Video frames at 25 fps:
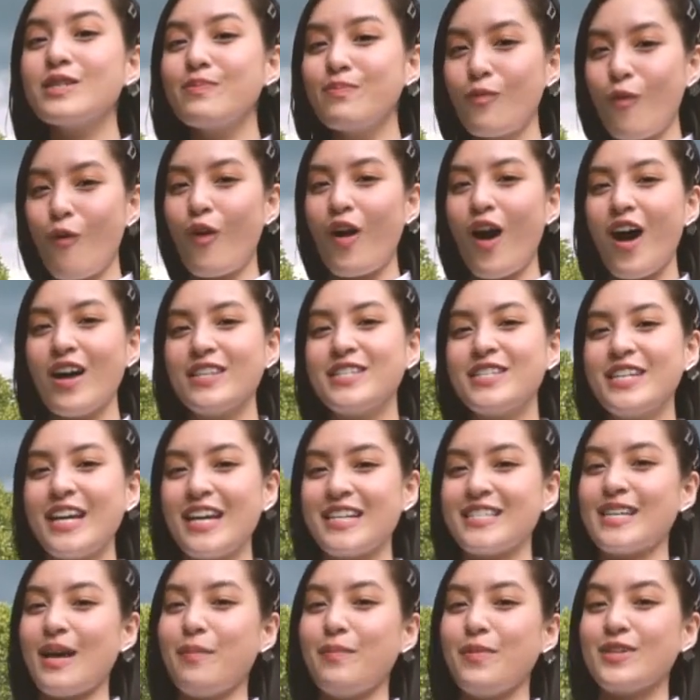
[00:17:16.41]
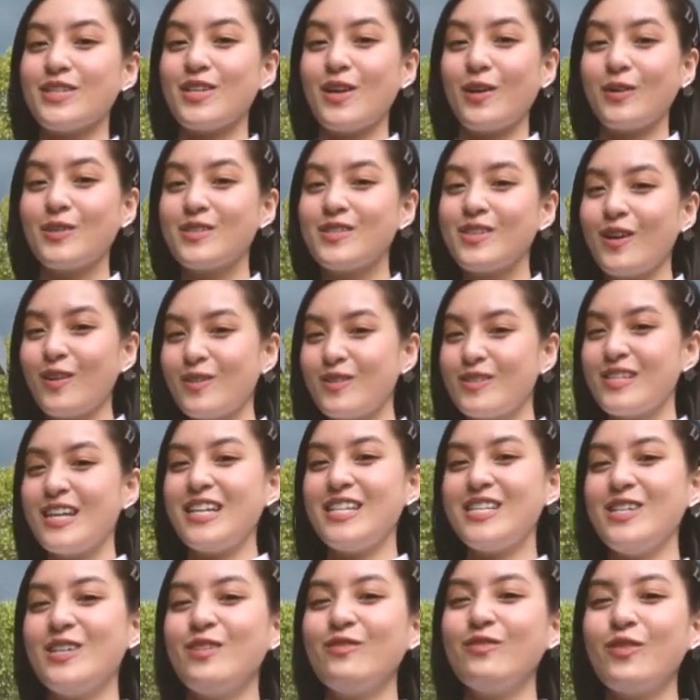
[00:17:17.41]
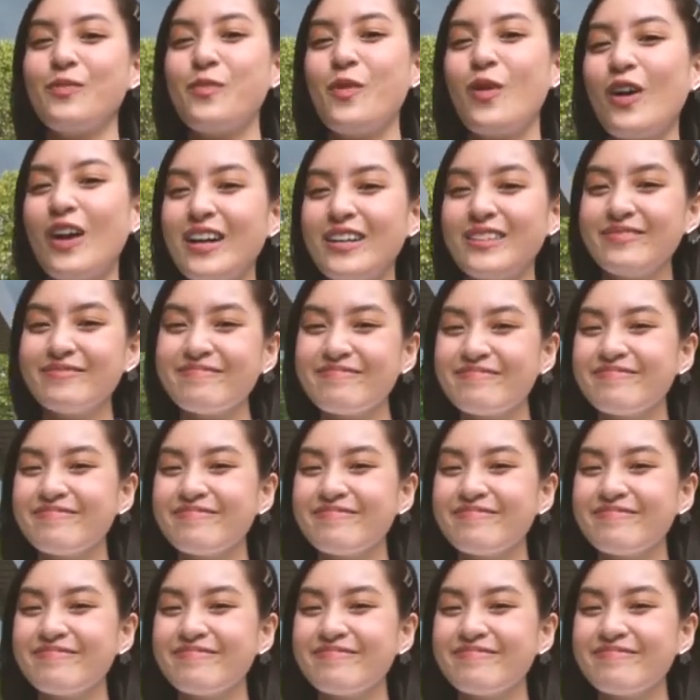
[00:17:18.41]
more on today's episode, so stay tuned for more.